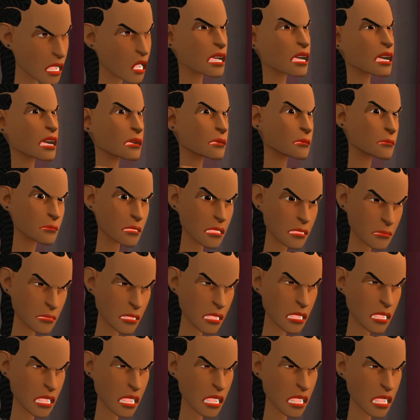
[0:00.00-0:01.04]
are, and that's
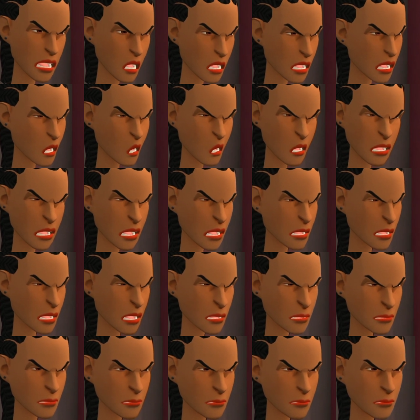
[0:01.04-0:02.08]
where the party
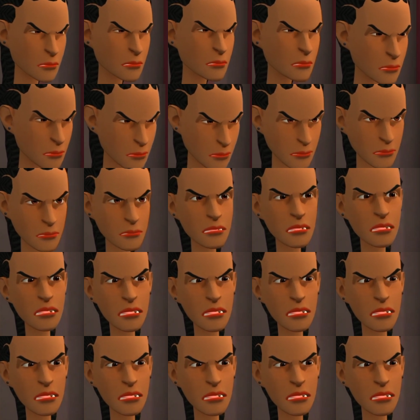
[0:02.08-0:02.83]
is. So why